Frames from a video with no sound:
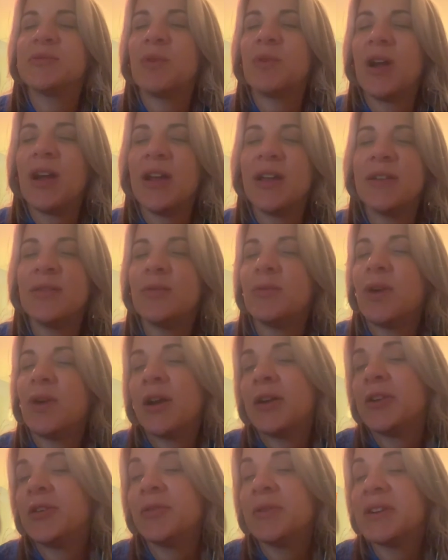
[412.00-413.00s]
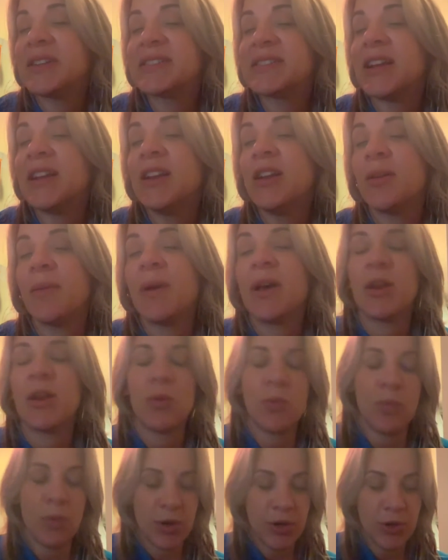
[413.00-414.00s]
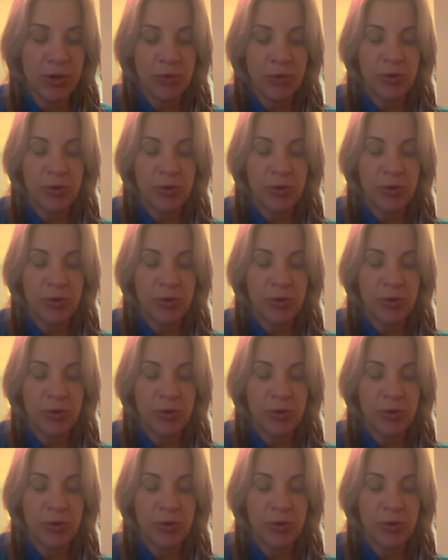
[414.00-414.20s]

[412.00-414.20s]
why are you excited about it? What are you